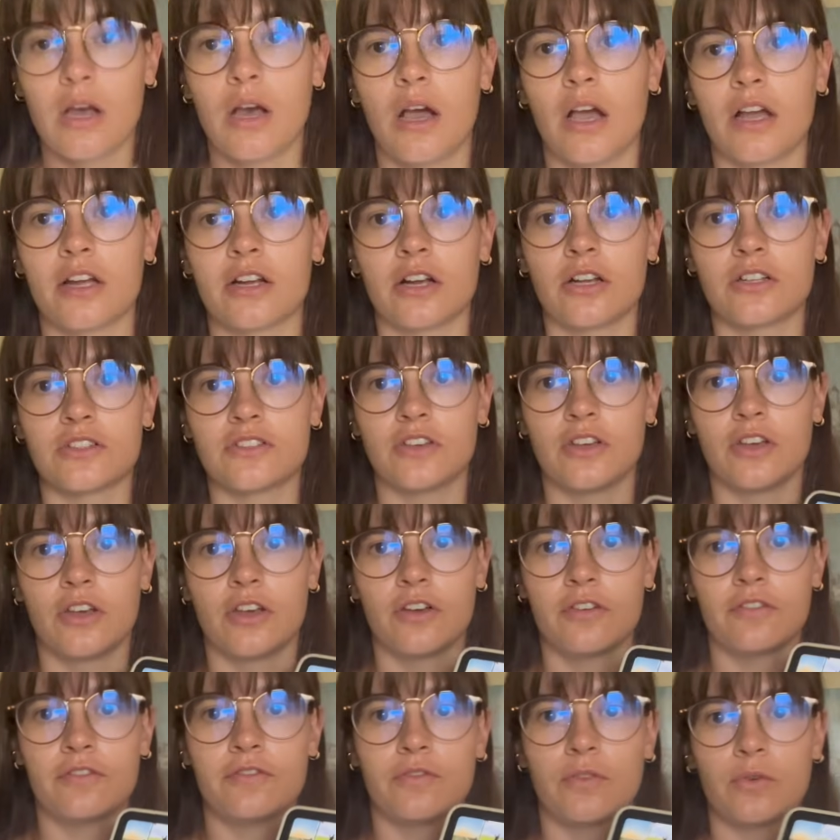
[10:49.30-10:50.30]
I got
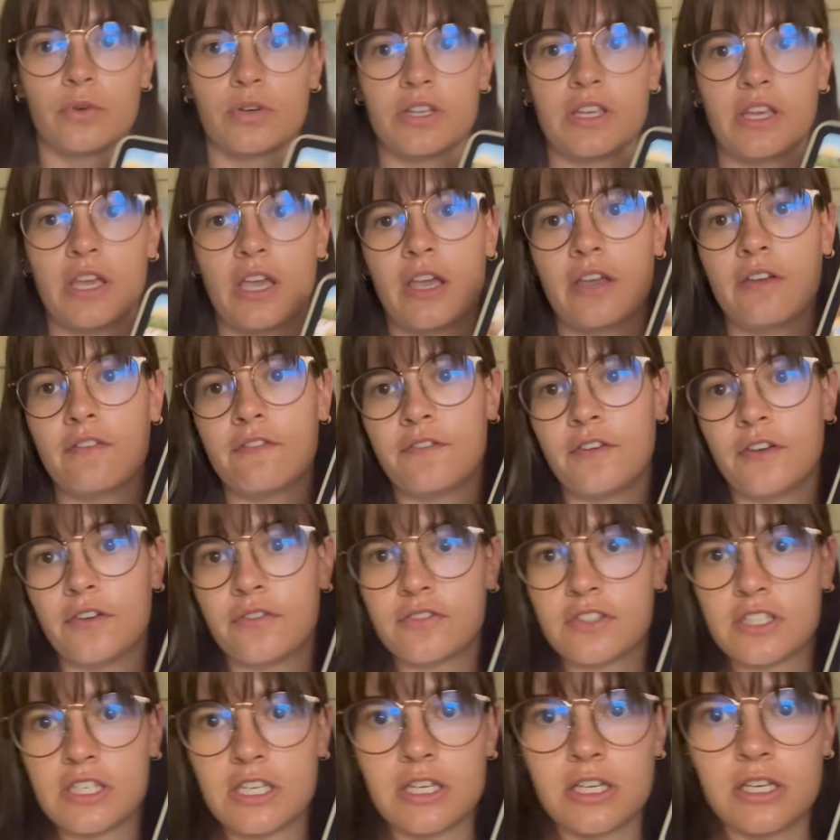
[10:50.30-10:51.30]
to
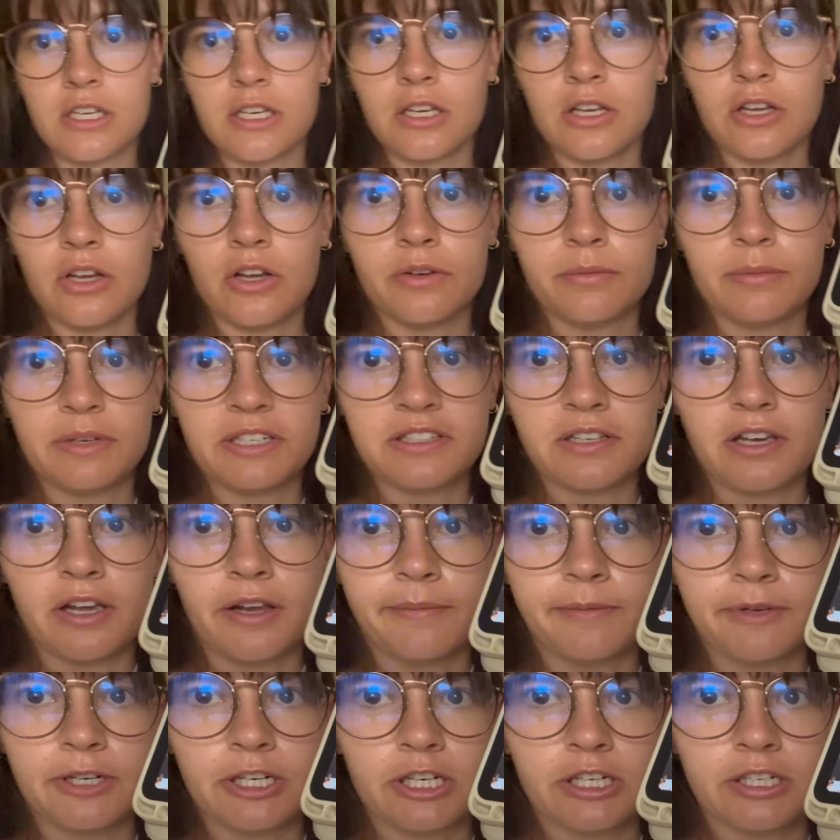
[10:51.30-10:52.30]
48.50 on my
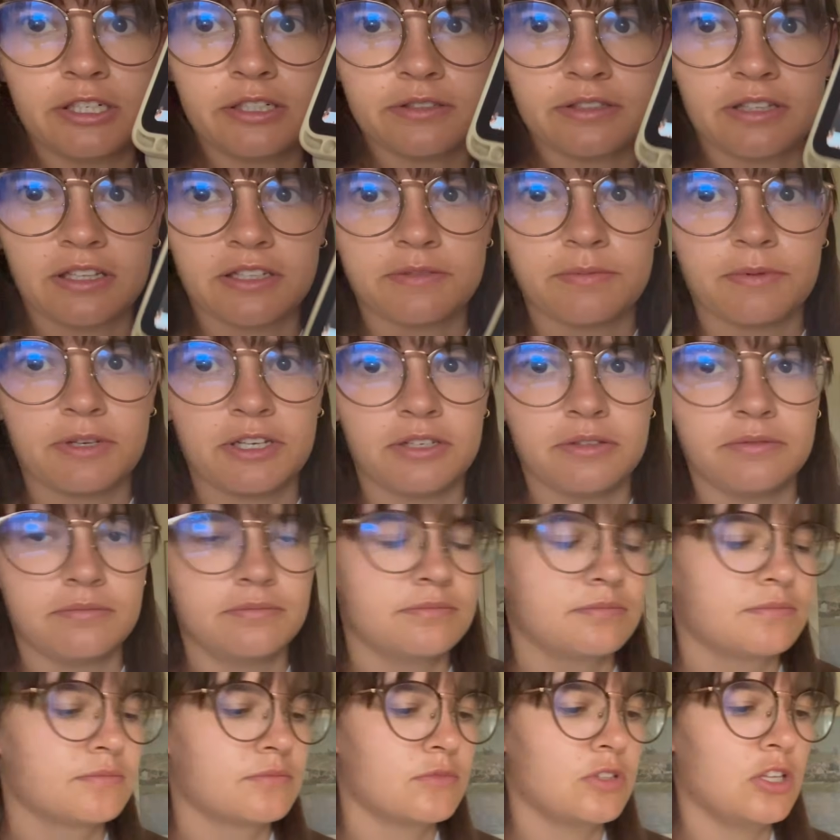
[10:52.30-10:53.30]
timer. That's my
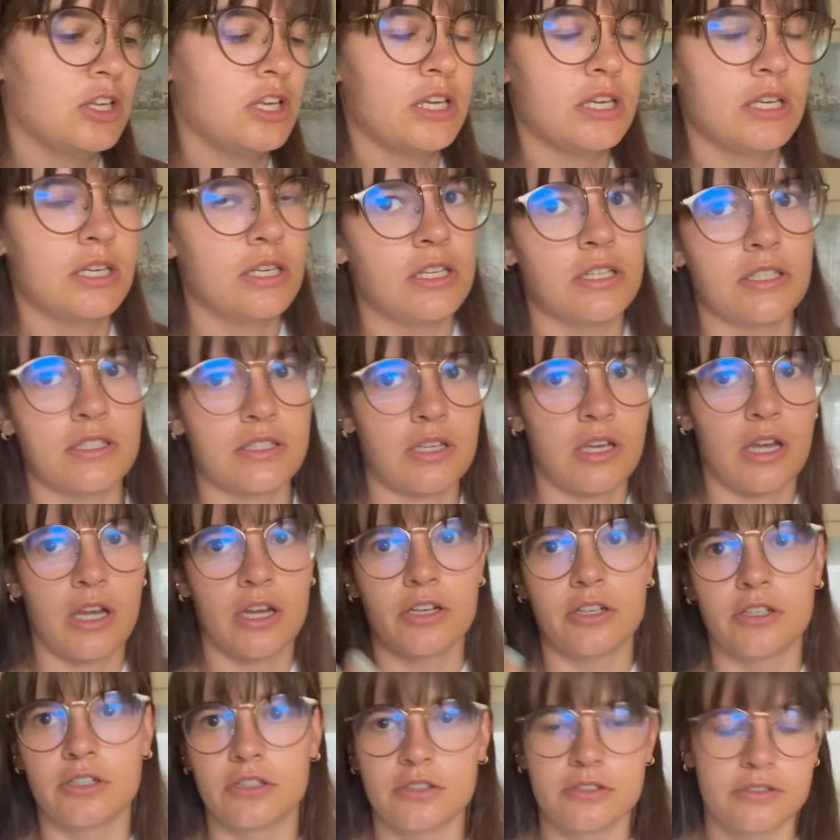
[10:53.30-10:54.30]

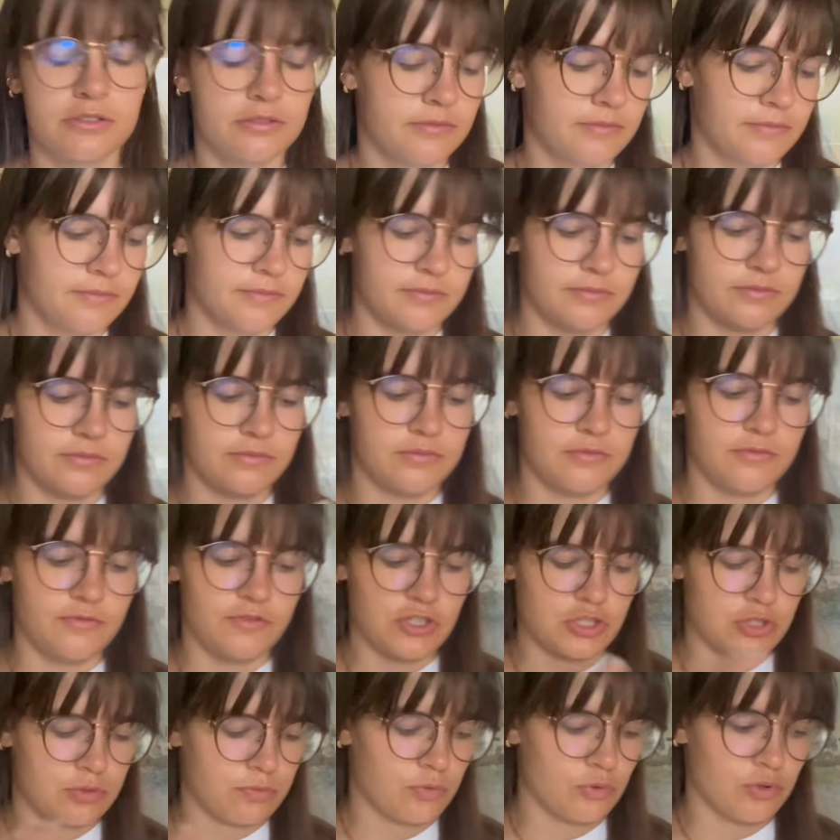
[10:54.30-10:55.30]
entire
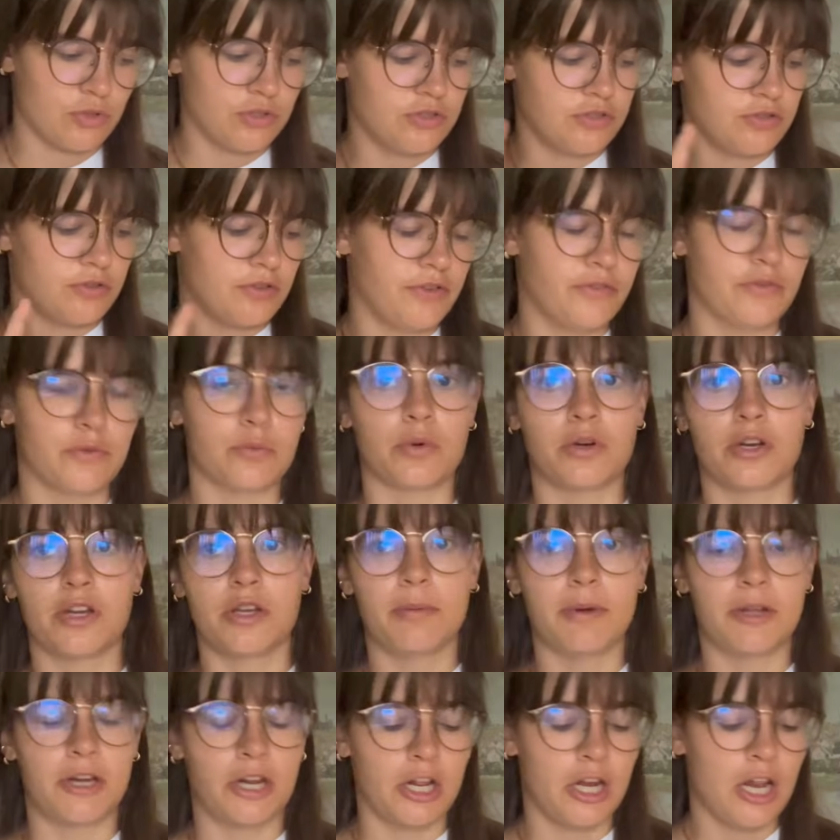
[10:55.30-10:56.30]
vision board, don't even worry
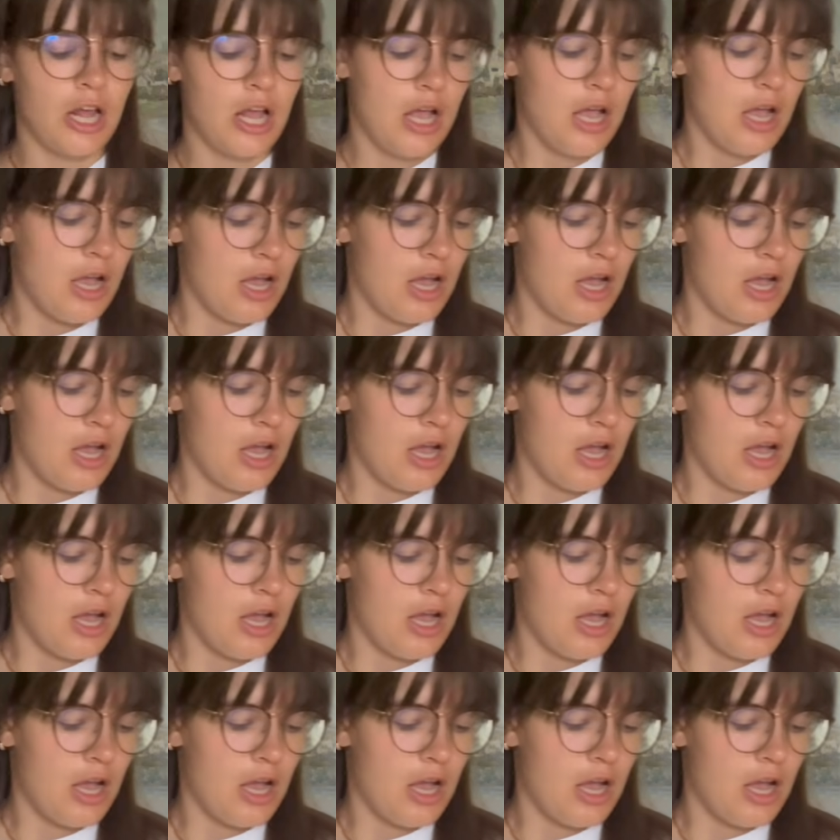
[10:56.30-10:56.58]
about it.